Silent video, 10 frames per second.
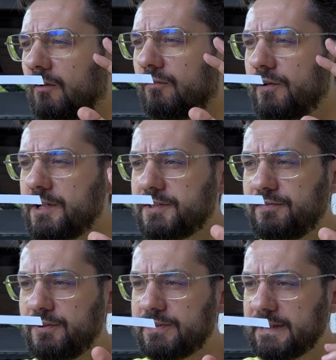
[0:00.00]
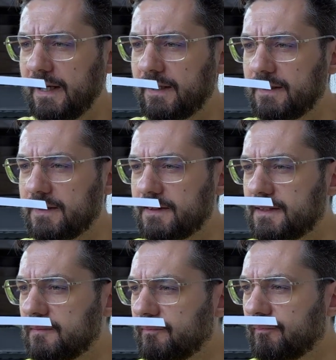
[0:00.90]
first few seconds,